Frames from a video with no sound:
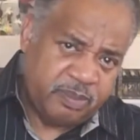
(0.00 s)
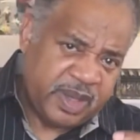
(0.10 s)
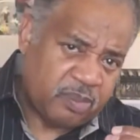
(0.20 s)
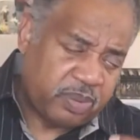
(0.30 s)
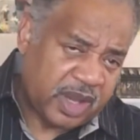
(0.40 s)

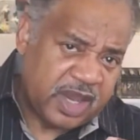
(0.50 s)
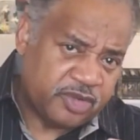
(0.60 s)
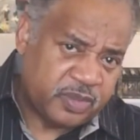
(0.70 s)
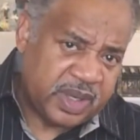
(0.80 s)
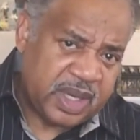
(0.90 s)
but be at a
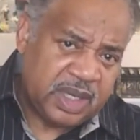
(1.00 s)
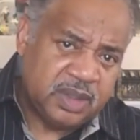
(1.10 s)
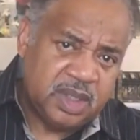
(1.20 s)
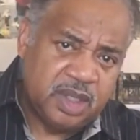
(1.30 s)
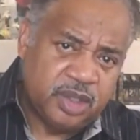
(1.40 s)
place
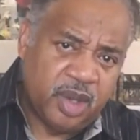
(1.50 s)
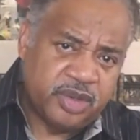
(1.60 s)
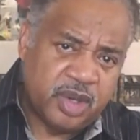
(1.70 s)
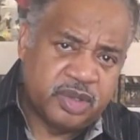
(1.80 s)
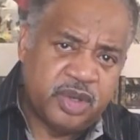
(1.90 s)
where
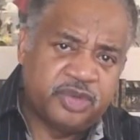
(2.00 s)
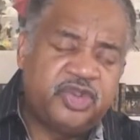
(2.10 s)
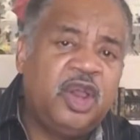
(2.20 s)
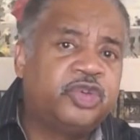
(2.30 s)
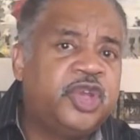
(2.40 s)
you're
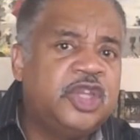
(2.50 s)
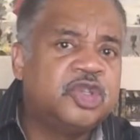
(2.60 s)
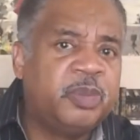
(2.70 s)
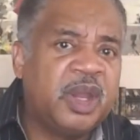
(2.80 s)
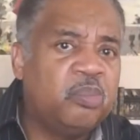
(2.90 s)
still
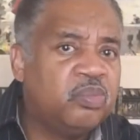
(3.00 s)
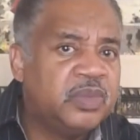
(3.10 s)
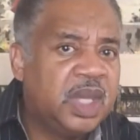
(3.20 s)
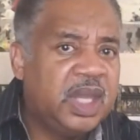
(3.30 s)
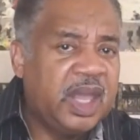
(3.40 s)
teachable
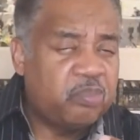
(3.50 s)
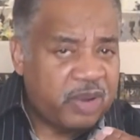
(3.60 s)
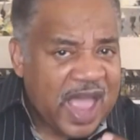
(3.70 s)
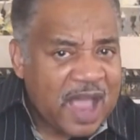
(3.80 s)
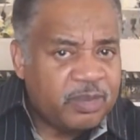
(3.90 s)

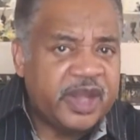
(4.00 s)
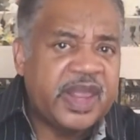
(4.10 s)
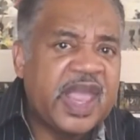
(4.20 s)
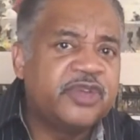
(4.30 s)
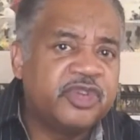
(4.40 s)
and pliable
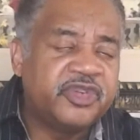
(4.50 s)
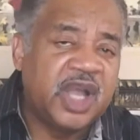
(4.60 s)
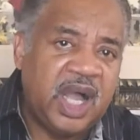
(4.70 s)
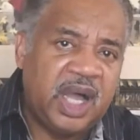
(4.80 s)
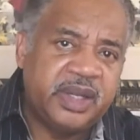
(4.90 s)
in the hands
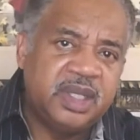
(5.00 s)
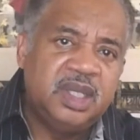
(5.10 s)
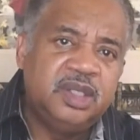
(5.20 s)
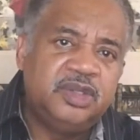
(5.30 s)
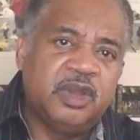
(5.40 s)
of God
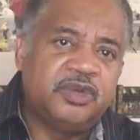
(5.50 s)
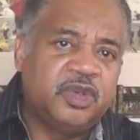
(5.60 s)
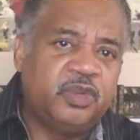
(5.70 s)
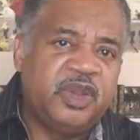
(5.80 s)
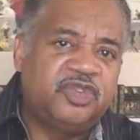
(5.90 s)

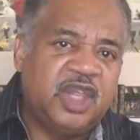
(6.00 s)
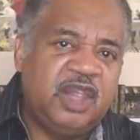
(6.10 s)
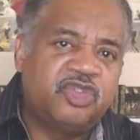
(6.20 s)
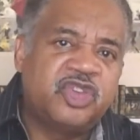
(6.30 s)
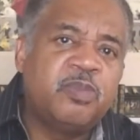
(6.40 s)
to
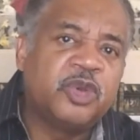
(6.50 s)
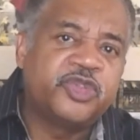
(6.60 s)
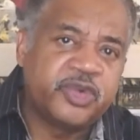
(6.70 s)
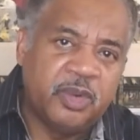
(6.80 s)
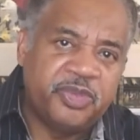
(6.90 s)
receive
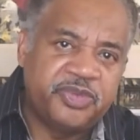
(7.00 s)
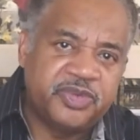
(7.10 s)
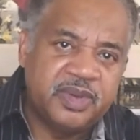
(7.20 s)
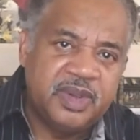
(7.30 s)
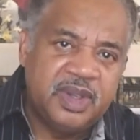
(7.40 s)
simple
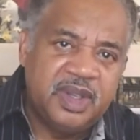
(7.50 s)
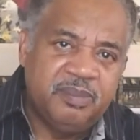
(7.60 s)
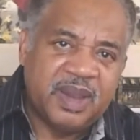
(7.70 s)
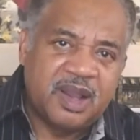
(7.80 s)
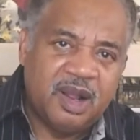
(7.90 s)
truths,
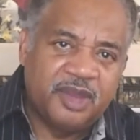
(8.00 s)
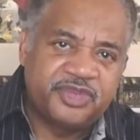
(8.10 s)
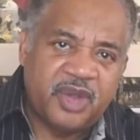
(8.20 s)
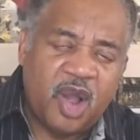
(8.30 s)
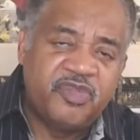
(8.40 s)

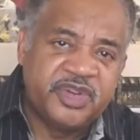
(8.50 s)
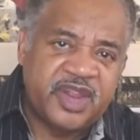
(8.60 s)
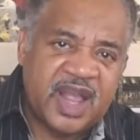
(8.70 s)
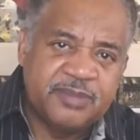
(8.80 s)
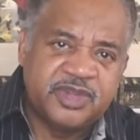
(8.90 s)
because
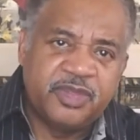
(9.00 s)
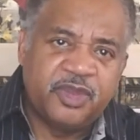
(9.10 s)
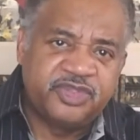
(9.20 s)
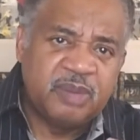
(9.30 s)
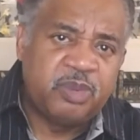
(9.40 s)
oftentimes
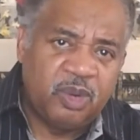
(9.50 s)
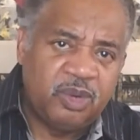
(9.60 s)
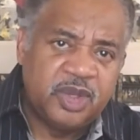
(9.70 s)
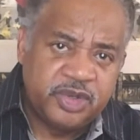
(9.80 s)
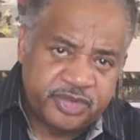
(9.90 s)
in those
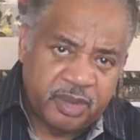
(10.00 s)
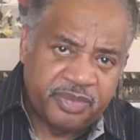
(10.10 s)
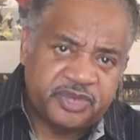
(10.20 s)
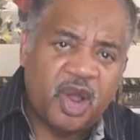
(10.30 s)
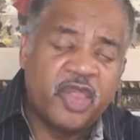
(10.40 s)
simple
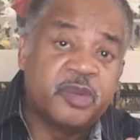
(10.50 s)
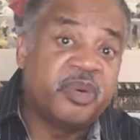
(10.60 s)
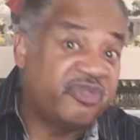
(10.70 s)
truths